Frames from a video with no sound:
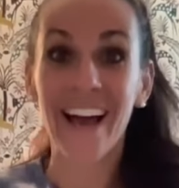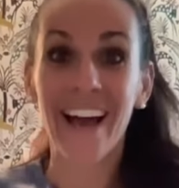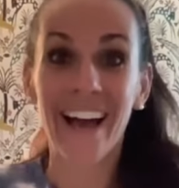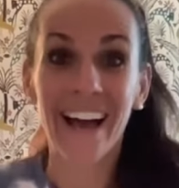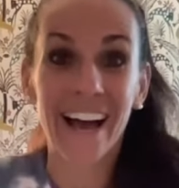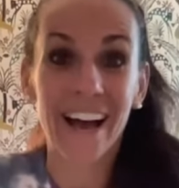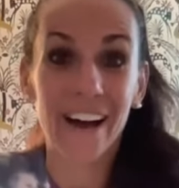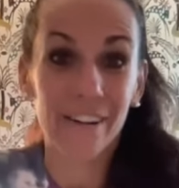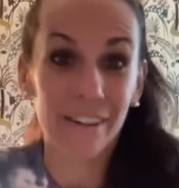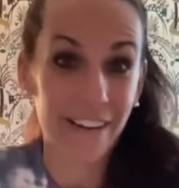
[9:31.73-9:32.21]

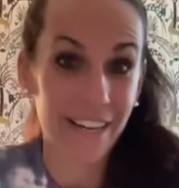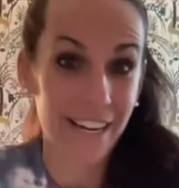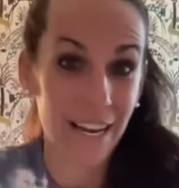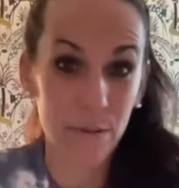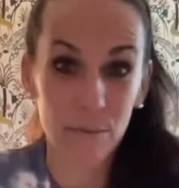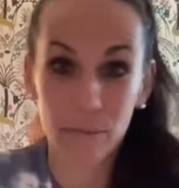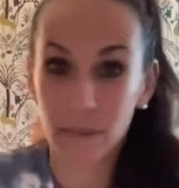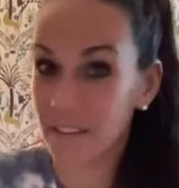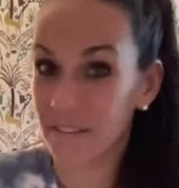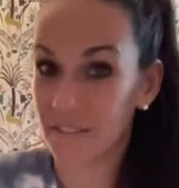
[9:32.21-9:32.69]
How can
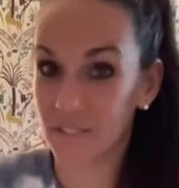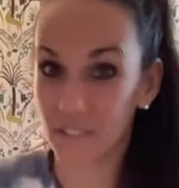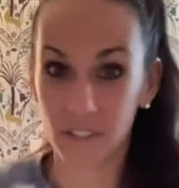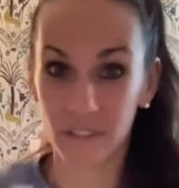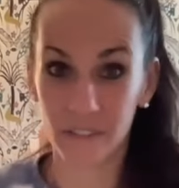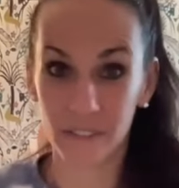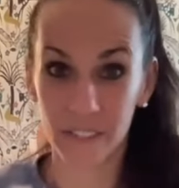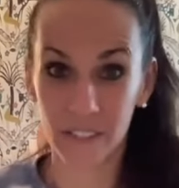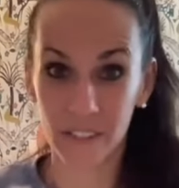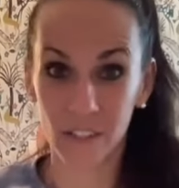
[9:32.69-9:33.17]
I be of
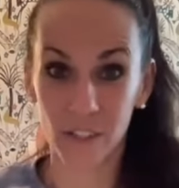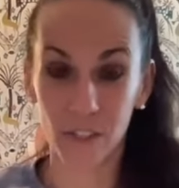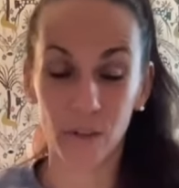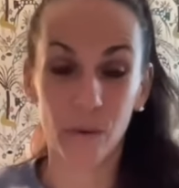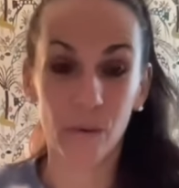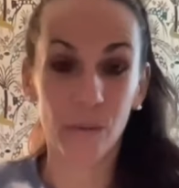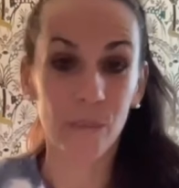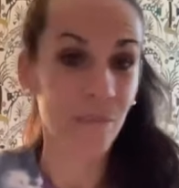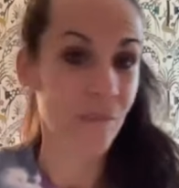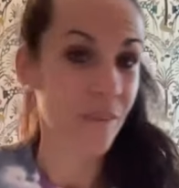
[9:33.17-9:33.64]
service to
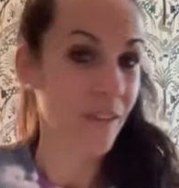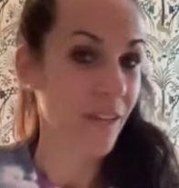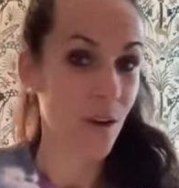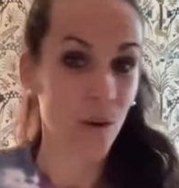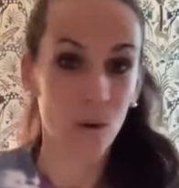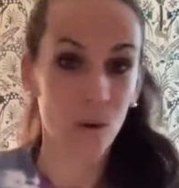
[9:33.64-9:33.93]
you?